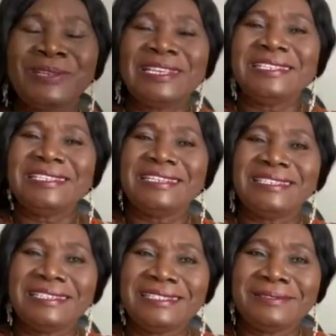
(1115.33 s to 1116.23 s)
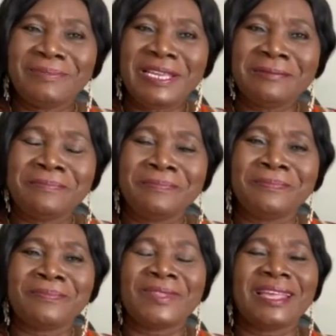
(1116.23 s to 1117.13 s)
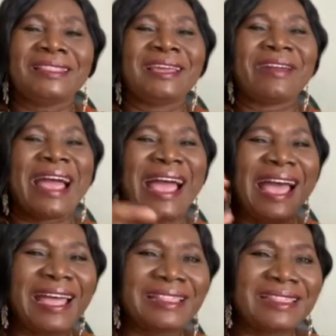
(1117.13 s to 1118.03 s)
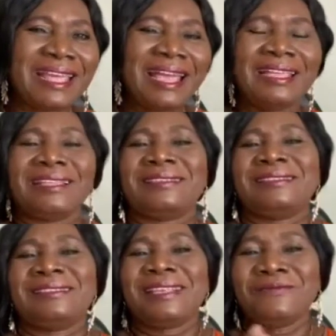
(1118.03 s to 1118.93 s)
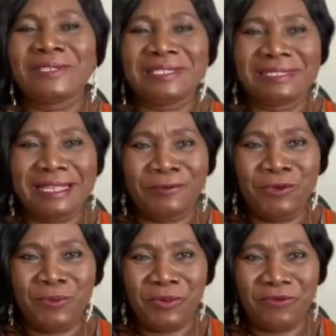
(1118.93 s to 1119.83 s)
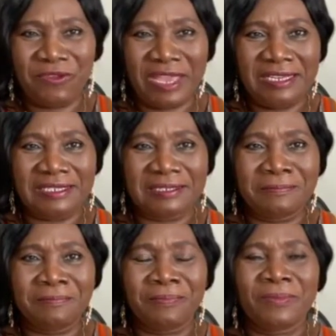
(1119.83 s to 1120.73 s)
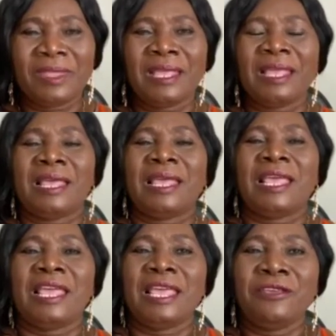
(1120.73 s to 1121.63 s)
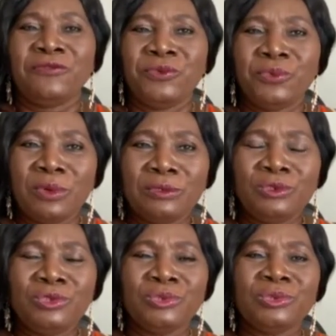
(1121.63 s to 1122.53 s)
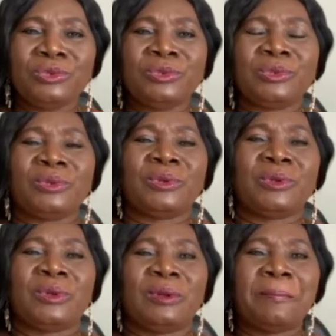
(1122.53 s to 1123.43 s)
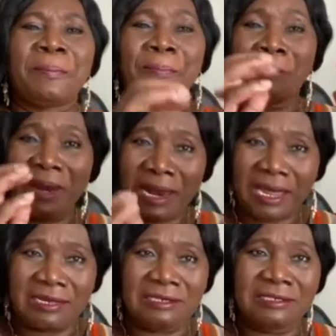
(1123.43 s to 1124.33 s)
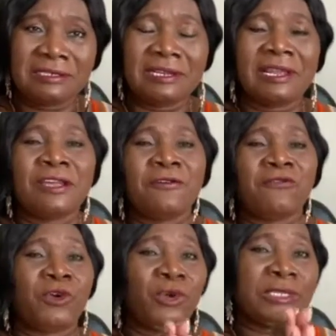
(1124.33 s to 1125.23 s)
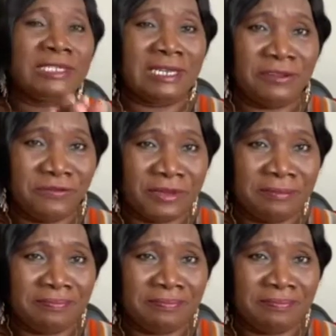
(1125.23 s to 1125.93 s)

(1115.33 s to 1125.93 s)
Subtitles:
ladies and gentlemen, there are other services that we provide. If you want to plan for your delivery